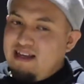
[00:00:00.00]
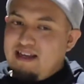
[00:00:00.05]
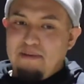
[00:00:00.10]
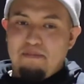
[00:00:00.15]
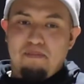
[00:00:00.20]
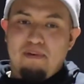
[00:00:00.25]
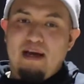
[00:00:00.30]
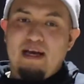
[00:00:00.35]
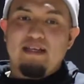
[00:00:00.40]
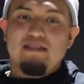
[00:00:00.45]

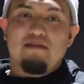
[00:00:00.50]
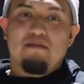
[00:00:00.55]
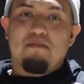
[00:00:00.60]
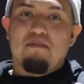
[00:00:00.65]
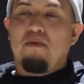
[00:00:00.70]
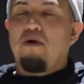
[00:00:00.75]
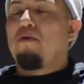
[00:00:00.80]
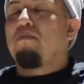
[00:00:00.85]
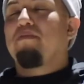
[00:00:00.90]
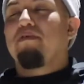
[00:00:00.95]
It buys a
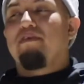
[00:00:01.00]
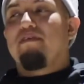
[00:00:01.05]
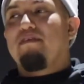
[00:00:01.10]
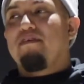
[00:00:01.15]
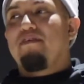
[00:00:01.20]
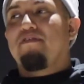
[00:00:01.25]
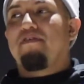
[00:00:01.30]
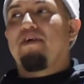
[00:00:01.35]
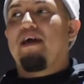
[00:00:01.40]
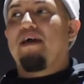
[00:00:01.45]

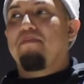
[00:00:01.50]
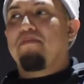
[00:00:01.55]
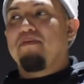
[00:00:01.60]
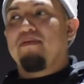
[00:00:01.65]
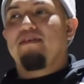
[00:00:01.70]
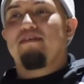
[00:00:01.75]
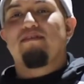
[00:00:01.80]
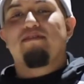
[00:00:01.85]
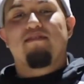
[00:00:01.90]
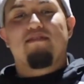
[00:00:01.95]
moment
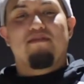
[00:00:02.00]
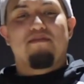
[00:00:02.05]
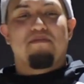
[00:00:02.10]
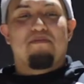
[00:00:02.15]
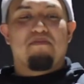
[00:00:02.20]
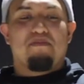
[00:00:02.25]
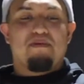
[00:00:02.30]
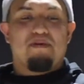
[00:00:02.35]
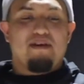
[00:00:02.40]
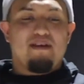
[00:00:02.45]
happiness,
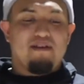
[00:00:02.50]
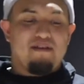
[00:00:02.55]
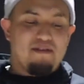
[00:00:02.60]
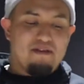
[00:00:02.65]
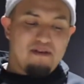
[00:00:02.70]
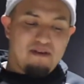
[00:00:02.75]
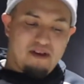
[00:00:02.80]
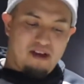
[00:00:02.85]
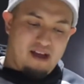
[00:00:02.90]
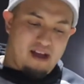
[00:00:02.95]
but
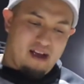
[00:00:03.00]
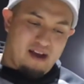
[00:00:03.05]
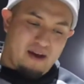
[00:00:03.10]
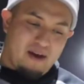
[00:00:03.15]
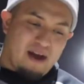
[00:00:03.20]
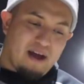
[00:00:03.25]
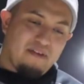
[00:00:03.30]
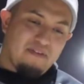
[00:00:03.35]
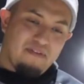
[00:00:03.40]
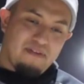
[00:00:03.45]

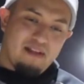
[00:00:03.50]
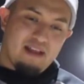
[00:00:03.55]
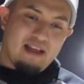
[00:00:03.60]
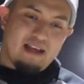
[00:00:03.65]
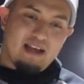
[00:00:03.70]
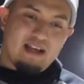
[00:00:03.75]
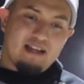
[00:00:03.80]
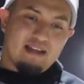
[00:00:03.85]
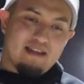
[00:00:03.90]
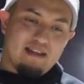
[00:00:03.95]
how I feel
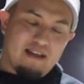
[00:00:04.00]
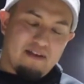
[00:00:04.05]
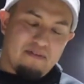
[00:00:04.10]
like I,